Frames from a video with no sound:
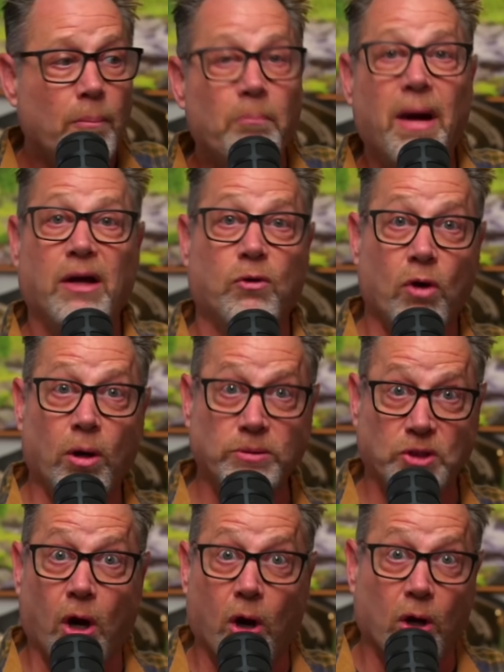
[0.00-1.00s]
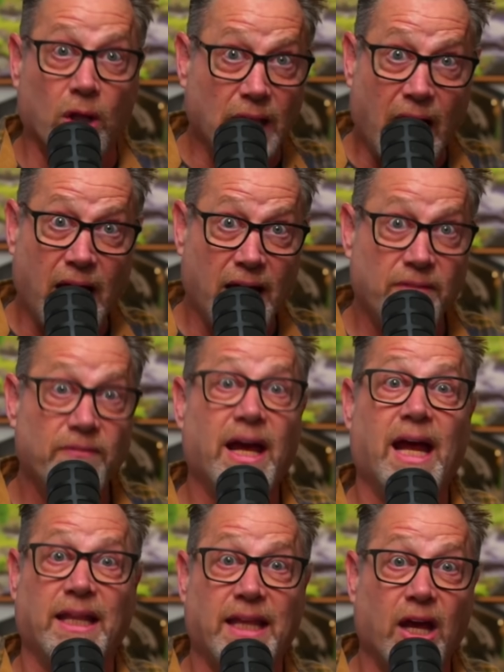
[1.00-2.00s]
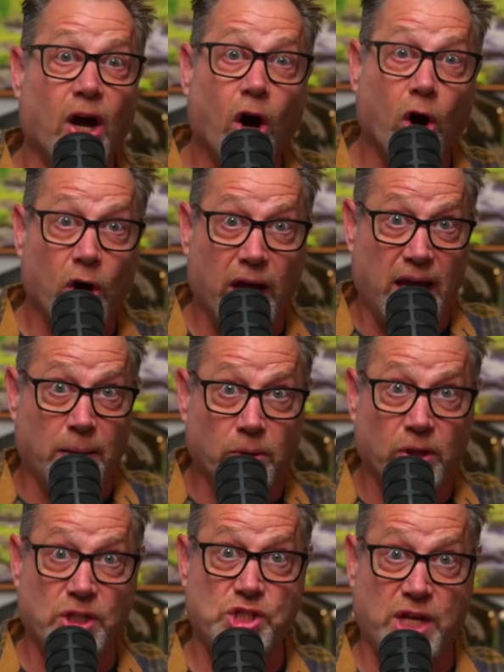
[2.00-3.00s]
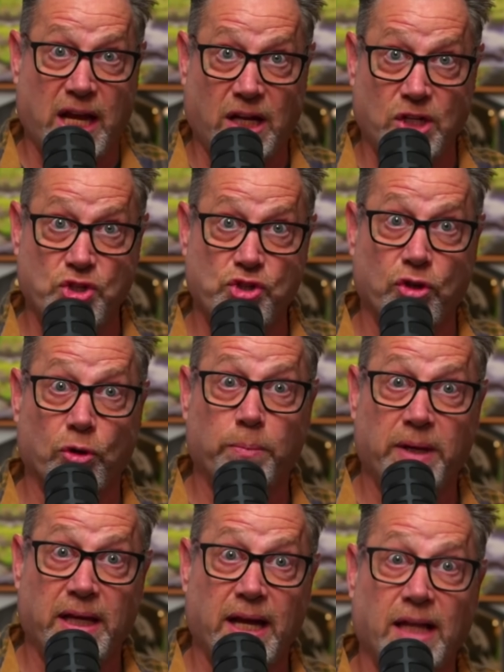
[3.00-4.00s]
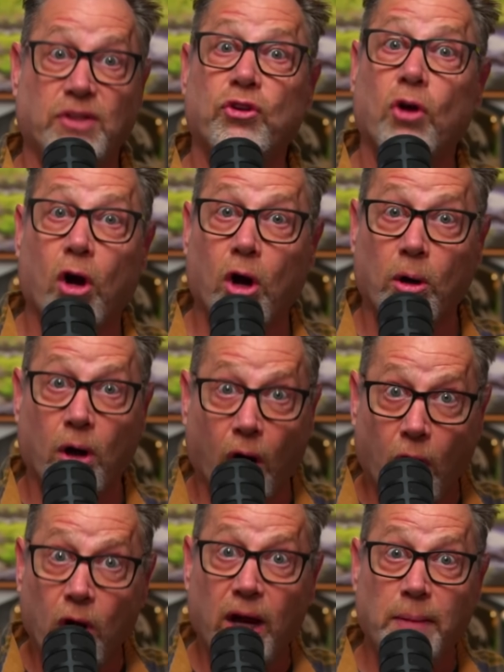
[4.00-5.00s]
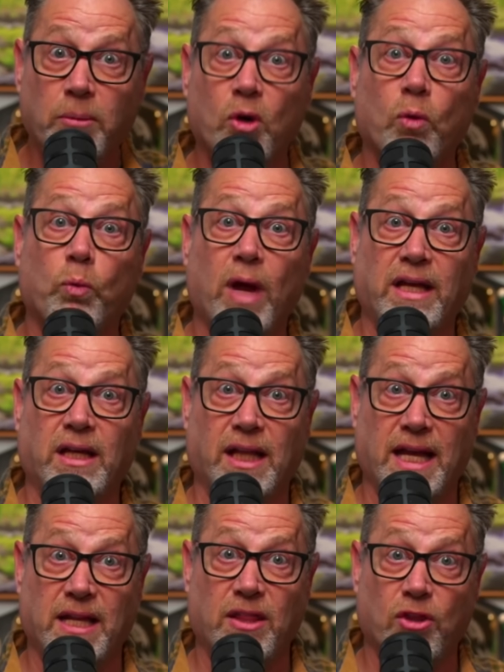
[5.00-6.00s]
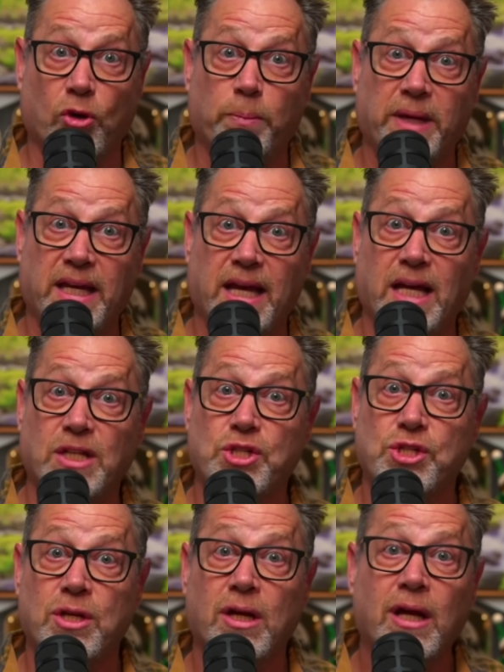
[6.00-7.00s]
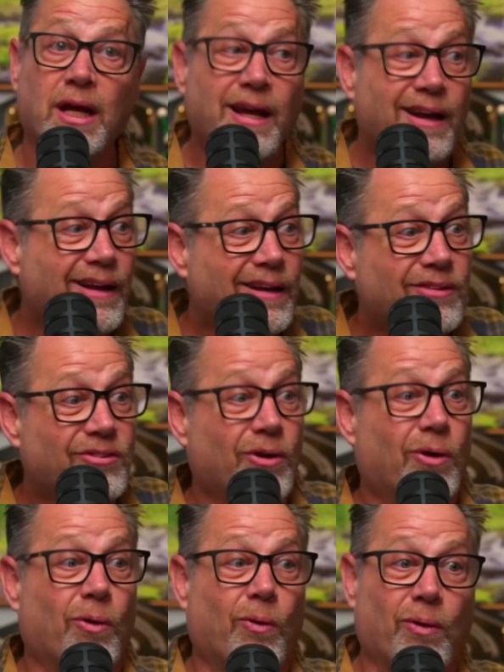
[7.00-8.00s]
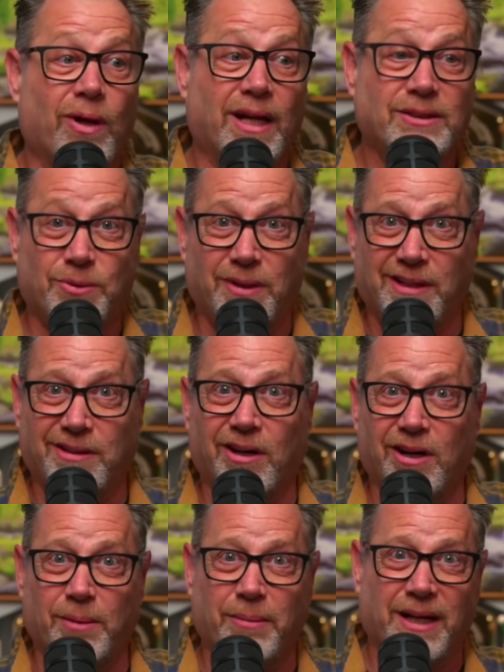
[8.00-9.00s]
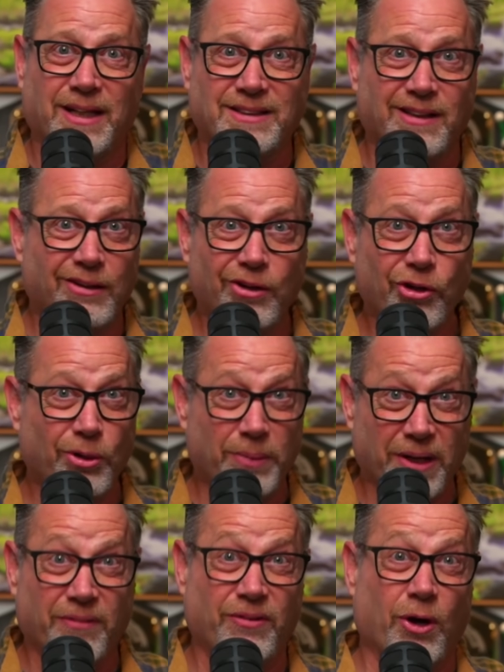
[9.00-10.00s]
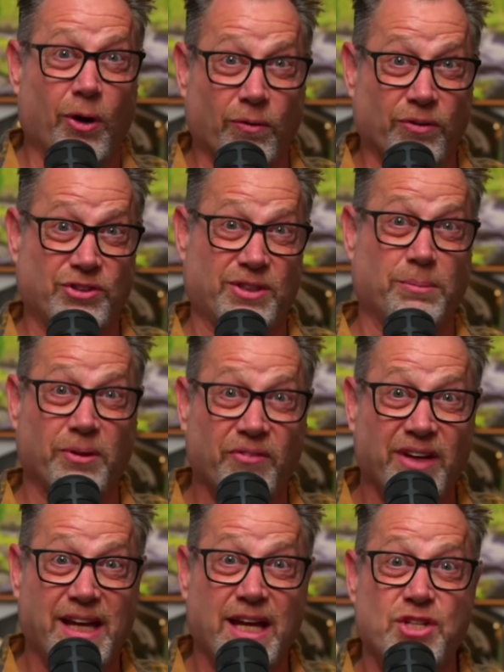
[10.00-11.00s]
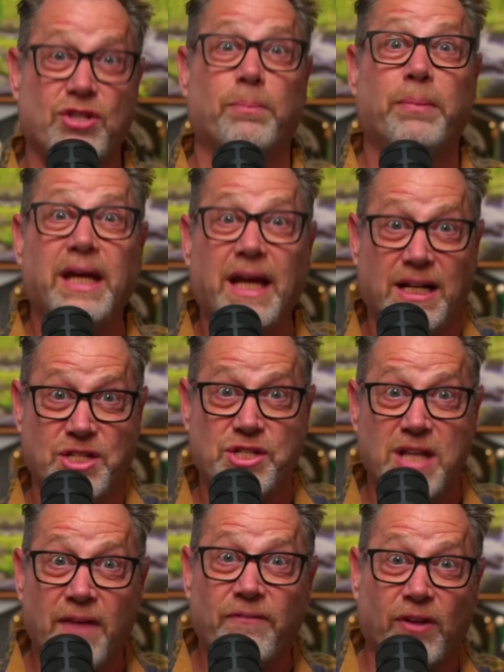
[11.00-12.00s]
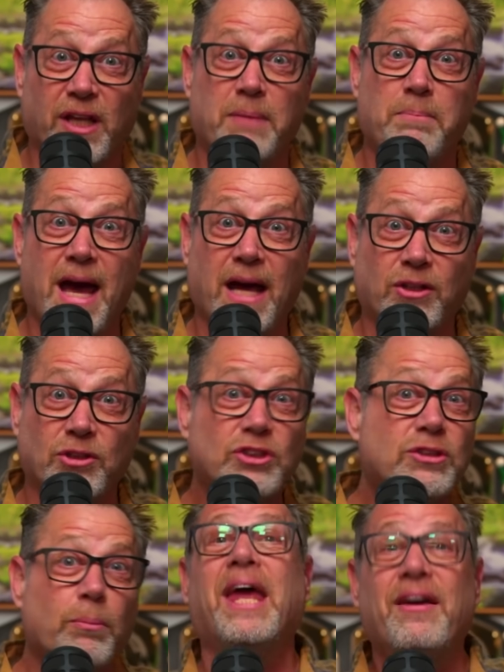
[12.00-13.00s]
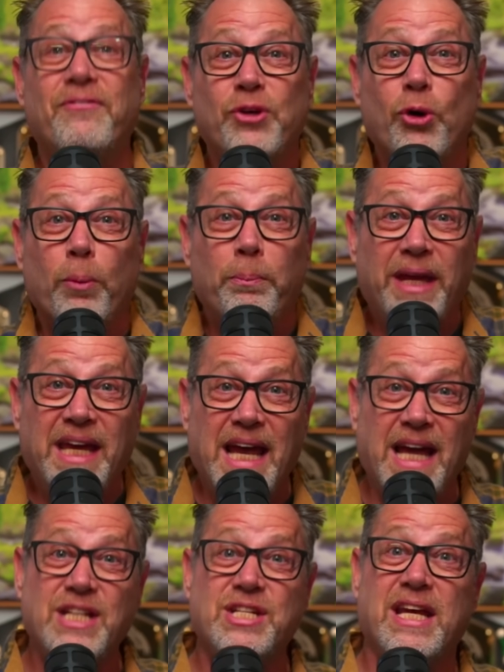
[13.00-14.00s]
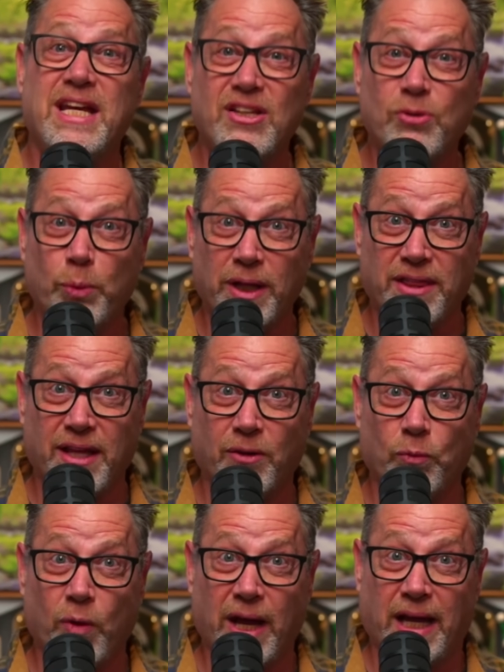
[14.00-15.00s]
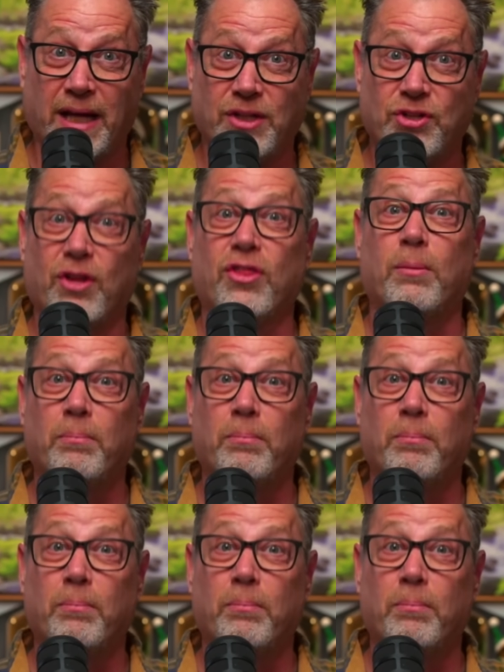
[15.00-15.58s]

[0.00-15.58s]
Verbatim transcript: Microbes are alive and they are able to change their pH. They are, are able to regulate their pH so that's why I talk about it. It's a little bit of an oversimplification. pH definitely matters. If your pH is within range, the